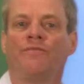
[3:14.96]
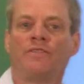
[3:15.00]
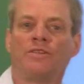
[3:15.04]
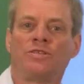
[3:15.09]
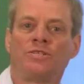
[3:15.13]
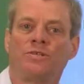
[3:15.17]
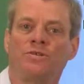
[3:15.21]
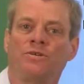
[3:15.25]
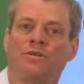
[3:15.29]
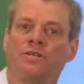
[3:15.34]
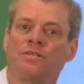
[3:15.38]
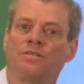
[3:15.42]
of the
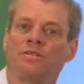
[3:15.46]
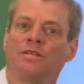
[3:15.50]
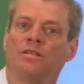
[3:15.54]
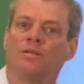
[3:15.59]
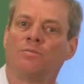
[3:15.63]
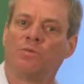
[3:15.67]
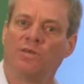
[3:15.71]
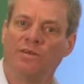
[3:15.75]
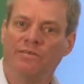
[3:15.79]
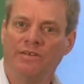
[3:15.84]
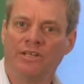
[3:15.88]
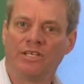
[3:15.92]
circuits on the
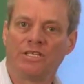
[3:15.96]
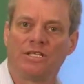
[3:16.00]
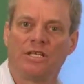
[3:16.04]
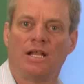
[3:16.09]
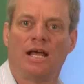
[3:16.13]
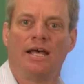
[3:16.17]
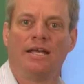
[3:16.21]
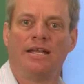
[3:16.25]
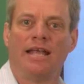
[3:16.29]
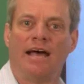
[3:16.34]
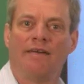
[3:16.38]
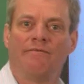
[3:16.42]
previous
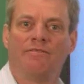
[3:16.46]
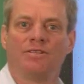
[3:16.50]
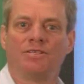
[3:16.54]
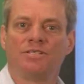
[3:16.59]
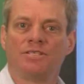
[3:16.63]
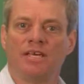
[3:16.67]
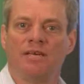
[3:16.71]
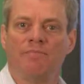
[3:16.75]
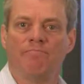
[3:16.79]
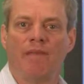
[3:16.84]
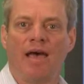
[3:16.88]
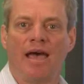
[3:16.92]
slide have the
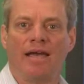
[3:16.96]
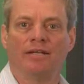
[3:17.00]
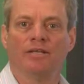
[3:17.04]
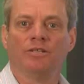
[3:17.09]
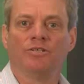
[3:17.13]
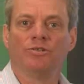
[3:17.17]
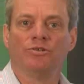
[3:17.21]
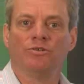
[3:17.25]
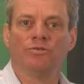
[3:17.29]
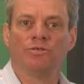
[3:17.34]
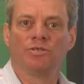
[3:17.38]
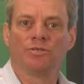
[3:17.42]
same
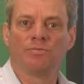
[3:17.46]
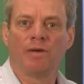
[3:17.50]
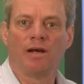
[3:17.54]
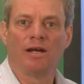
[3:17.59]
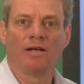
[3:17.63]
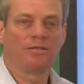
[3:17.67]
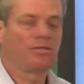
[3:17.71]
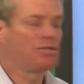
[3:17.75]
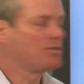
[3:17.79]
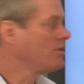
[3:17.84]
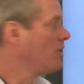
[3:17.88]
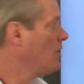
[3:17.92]
magnitude
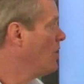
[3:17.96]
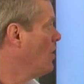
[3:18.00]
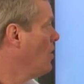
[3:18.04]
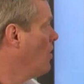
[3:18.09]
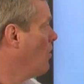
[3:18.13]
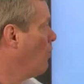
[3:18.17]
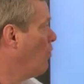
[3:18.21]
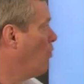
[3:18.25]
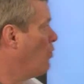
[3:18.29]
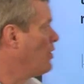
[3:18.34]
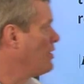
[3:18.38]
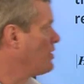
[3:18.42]
response.
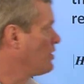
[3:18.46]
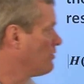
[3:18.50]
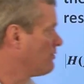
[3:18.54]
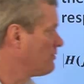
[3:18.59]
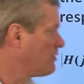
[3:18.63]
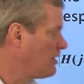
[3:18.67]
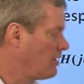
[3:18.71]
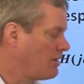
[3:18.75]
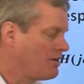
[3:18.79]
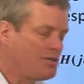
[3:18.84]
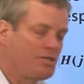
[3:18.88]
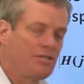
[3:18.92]
one
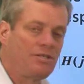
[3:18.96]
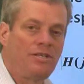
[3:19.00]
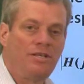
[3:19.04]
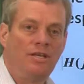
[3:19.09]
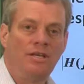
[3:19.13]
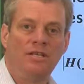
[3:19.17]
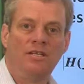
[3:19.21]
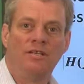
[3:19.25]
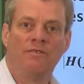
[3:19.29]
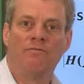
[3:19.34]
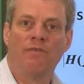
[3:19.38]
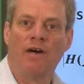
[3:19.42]
over R
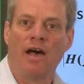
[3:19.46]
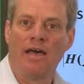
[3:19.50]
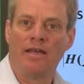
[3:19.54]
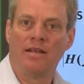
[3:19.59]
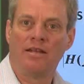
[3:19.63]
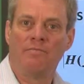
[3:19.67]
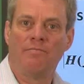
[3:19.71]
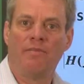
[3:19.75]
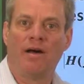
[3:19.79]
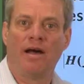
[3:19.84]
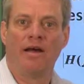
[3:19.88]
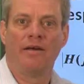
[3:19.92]
C
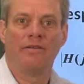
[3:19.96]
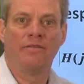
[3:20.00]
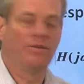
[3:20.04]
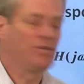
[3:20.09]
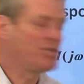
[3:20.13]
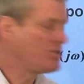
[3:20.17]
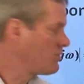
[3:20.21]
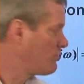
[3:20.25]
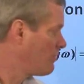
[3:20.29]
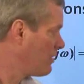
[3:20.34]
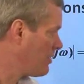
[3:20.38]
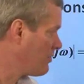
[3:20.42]
divided by the
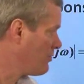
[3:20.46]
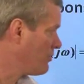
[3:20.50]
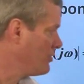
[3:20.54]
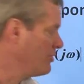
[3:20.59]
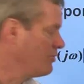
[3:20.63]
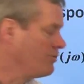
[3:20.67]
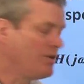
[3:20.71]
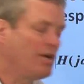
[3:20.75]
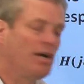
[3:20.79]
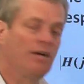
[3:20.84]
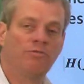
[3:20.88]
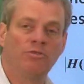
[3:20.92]
square
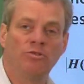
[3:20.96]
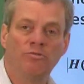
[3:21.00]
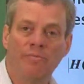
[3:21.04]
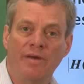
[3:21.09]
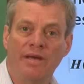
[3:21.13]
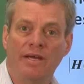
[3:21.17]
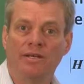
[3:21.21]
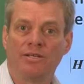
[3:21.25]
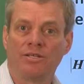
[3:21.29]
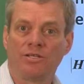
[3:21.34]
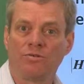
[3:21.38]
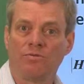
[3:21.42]
root of
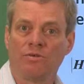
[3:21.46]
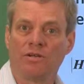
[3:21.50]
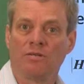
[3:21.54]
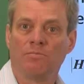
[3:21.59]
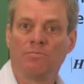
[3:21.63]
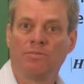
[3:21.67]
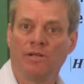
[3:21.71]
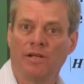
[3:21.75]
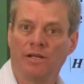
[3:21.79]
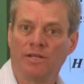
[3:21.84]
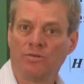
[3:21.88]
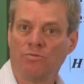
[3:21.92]
omega squared
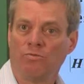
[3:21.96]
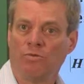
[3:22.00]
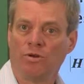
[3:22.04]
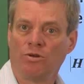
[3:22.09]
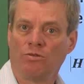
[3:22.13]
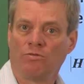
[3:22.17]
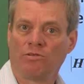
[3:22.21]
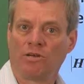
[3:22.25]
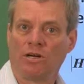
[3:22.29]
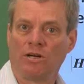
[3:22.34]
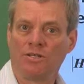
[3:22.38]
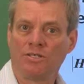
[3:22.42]
plus one
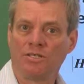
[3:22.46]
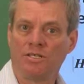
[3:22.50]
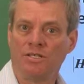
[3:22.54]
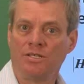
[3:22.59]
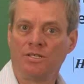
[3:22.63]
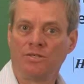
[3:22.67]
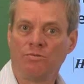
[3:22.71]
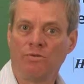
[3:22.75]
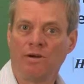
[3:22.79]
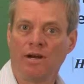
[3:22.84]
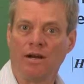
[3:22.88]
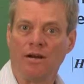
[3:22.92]
over R C
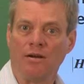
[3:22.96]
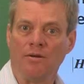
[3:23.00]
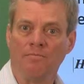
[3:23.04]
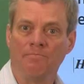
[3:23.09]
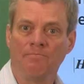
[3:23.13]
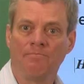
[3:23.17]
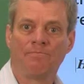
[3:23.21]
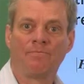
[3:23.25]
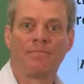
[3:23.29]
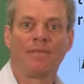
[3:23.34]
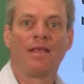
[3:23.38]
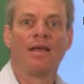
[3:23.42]
squared.
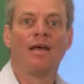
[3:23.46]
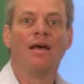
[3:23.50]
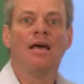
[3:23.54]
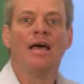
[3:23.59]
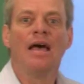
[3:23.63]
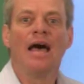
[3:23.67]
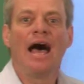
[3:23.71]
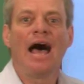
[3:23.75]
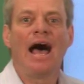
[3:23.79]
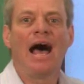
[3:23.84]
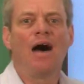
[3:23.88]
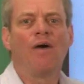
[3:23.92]

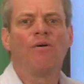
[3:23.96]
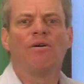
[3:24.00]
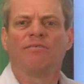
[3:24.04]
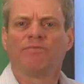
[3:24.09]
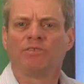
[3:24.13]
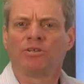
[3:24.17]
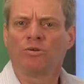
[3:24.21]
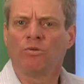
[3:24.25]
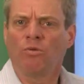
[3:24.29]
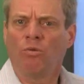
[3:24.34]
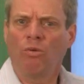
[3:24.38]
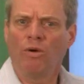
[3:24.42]

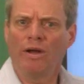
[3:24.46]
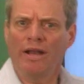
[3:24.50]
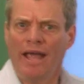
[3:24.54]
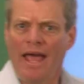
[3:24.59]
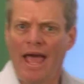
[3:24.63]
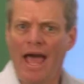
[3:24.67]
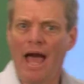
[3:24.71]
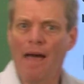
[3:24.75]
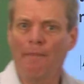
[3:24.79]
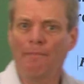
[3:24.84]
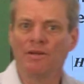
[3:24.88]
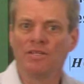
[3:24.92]
However, what
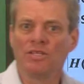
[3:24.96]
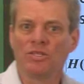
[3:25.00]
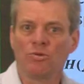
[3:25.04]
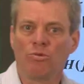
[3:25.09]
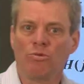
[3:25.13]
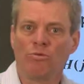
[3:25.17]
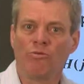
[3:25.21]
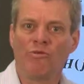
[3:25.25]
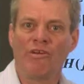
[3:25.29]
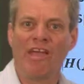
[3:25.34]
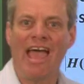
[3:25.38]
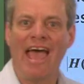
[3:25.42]
happens
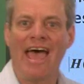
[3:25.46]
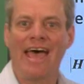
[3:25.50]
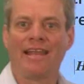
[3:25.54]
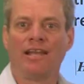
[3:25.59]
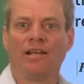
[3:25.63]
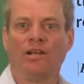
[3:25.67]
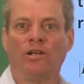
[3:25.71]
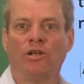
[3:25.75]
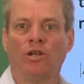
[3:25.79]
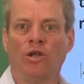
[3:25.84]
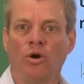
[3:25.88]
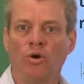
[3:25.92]
when we add a
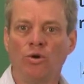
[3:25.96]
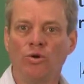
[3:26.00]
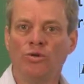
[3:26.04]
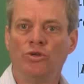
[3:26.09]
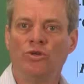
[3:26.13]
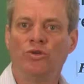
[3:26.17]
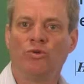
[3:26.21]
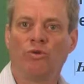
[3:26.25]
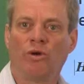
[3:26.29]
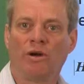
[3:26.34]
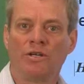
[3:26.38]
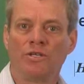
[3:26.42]
load
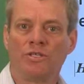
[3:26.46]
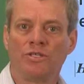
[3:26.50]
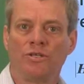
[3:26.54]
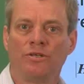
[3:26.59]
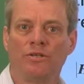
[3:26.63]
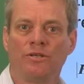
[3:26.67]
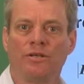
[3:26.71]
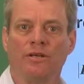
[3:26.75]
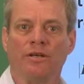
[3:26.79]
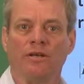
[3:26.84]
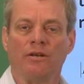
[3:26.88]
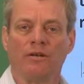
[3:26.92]
to our
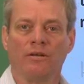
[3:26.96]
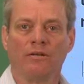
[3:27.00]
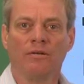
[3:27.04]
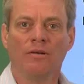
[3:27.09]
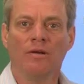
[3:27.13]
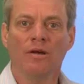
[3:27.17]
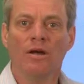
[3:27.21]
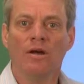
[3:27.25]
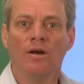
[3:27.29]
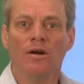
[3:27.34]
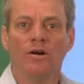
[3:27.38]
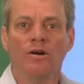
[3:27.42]
circuit?
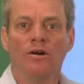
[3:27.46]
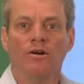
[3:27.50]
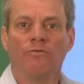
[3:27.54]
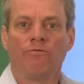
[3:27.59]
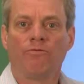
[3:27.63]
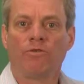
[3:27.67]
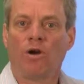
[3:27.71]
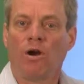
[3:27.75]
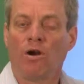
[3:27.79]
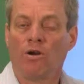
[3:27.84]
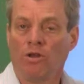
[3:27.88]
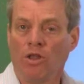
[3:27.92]

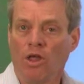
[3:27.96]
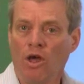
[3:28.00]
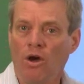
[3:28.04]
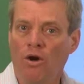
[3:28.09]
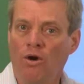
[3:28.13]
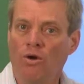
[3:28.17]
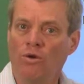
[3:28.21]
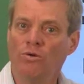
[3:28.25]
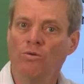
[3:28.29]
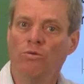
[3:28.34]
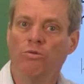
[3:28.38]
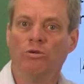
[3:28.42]
For our
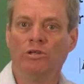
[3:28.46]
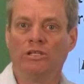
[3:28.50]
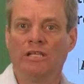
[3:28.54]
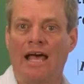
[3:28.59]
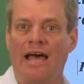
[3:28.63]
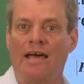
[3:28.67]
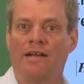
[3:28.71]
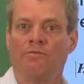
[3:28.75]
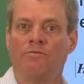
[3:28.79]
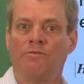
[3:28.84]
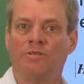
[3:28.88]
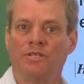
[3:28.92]
load, we'll
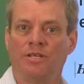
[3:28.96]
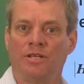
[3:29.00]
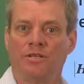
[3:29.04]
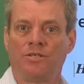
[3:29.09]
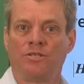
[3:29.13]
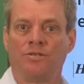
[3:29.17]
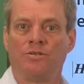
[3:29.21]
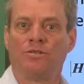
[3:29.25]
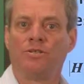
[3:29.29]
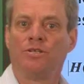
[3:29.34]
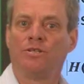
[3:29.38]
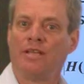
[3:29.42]
add a
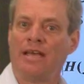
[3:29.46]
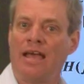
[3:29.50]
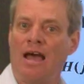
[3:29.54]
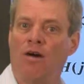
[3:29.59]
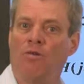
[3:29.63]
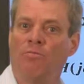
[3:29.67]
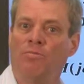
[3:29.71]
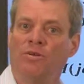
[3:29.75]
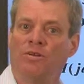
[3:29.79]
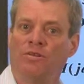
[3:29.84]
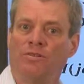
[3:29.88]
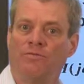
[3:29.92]
resistor to the
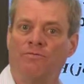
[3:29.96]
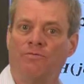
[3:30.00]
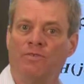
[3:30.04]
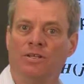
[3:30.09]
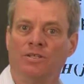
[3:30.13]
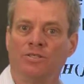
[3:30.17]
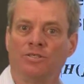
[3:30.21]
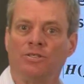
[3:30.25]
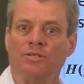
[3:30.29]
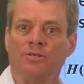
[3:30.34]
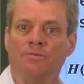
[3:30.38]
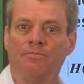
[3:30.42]
output of the
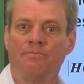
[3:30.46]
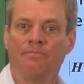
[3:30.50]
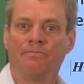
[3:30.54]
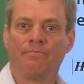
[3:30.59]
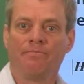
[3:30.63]
filter.